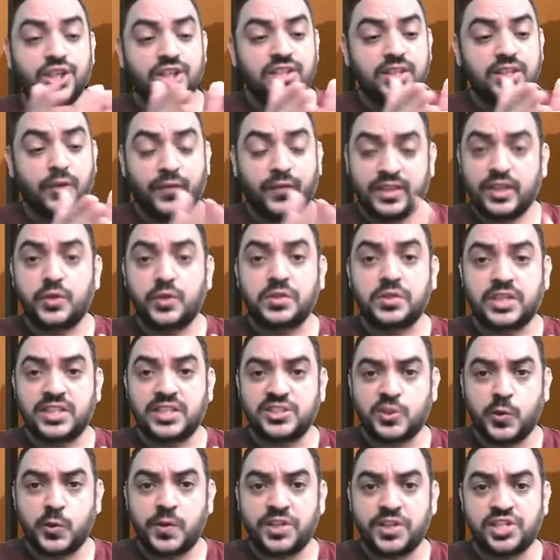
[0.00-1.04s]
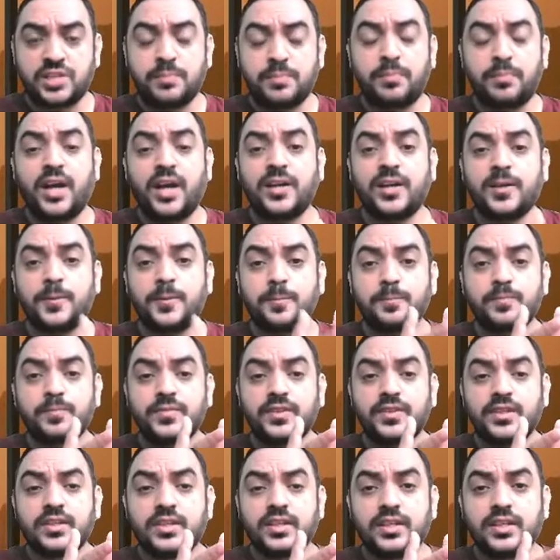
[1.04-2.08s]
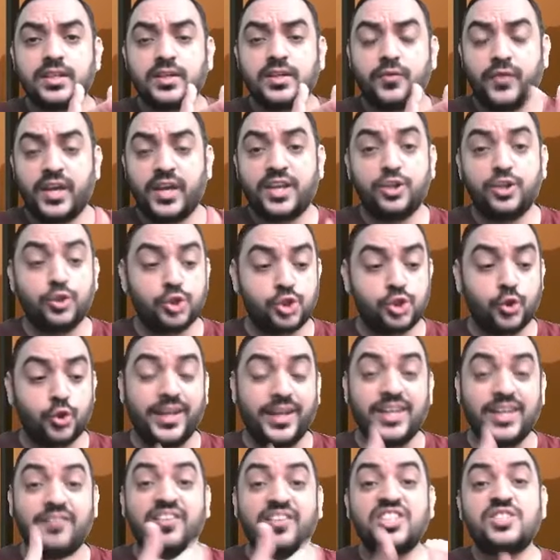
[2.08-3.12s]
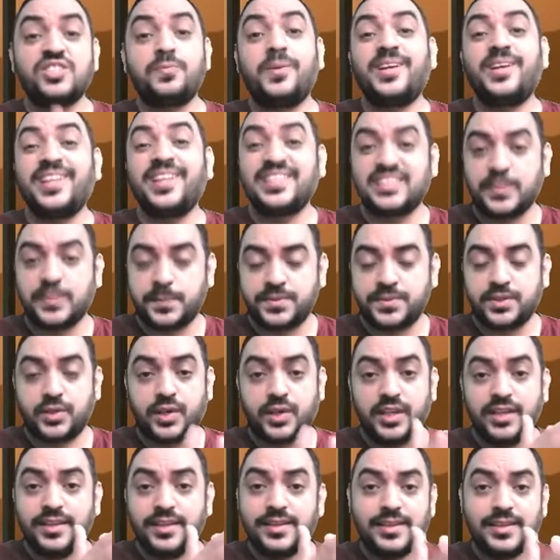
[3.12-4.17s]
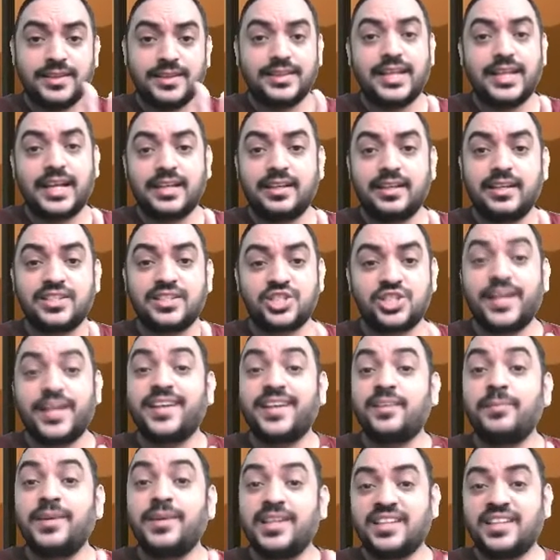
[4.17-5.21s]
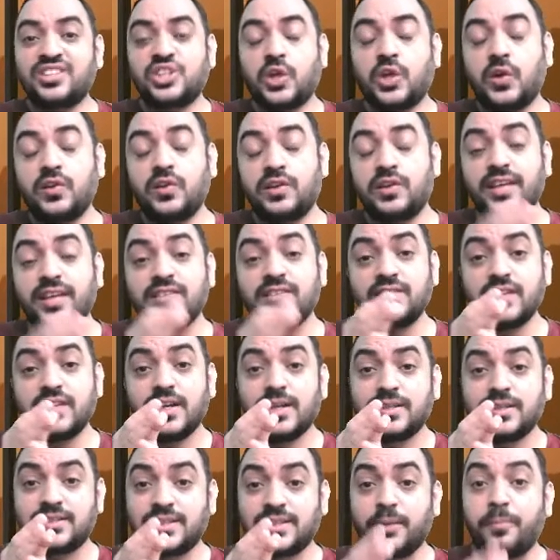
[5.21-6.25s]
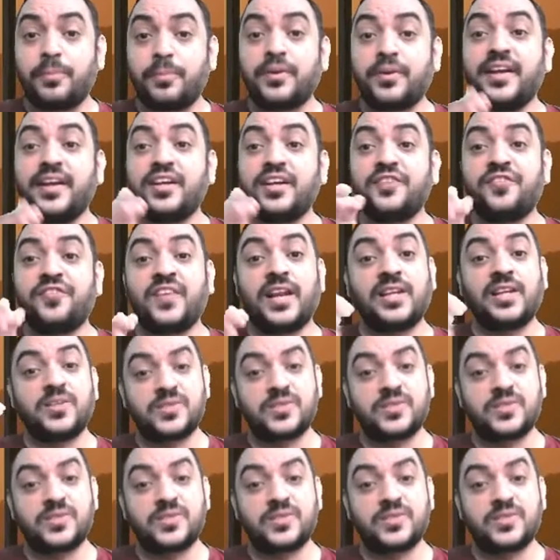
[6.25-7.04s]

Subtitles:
The without consolidation part, where you show investment in subsidiary, that statement is called as separate financial